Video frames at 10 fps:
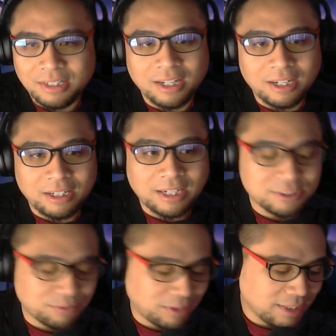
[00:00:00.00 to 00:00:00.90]
And
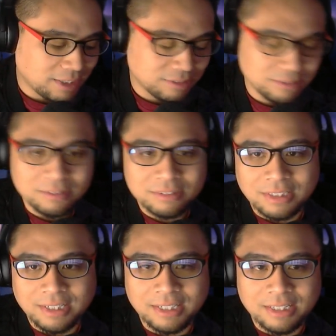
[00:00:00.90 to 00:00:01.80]
as of right now,
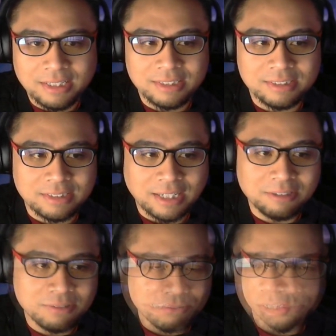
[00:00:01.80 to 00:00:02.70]
it is
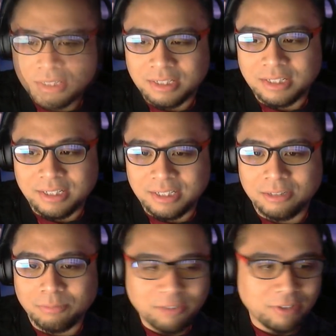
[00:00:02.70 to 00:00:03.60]
out
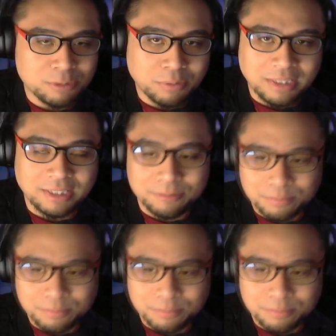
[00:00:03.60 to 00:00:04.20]
and my friends are playing it.